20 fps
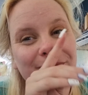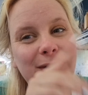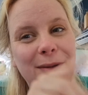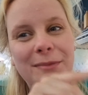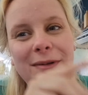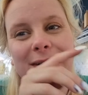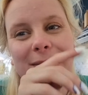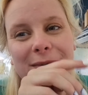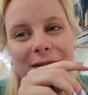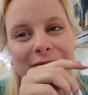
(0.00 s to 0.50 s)

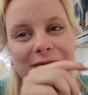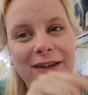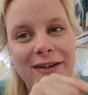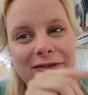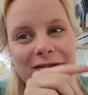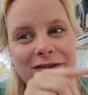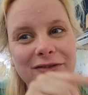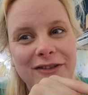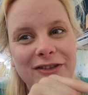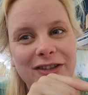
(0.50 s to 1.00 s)
probably my
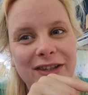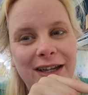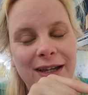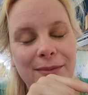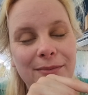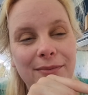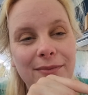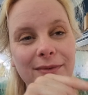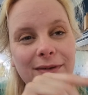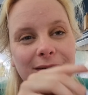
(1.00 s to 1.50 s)
favorite
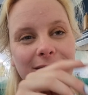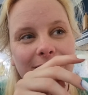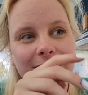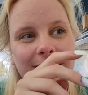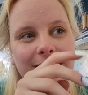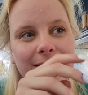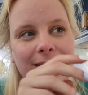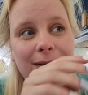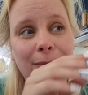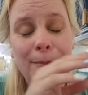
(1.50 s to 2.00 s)
recipe
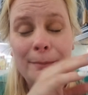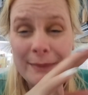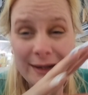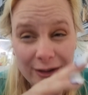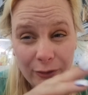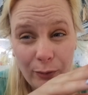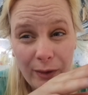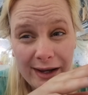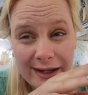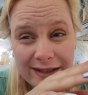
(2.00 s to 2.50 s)

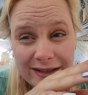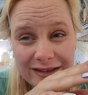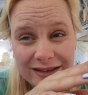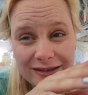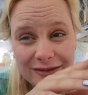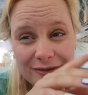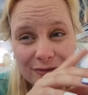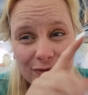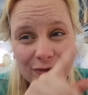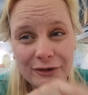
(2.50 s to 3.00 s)

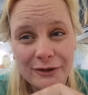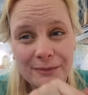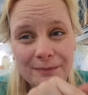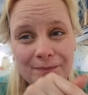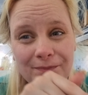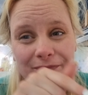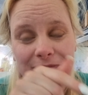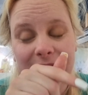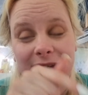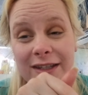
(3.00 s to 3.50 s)
meat-wise
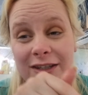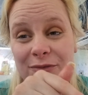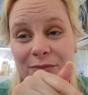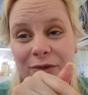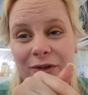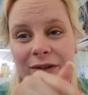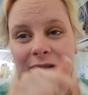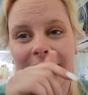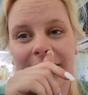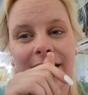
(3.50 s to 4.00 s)
from this
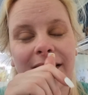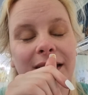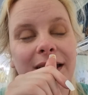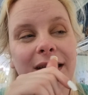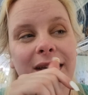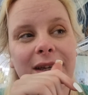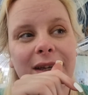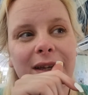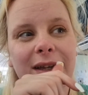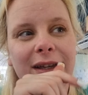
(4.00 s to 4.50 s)
book
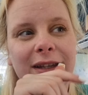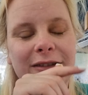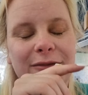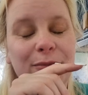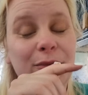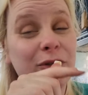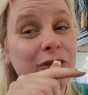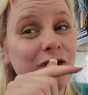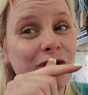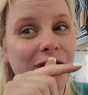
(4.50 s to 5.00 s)

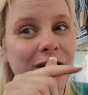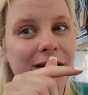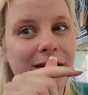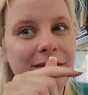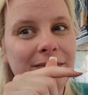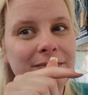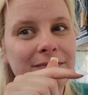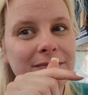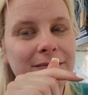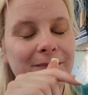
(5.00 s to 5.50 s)
is bun
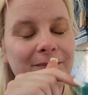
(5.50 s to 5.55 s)
cha.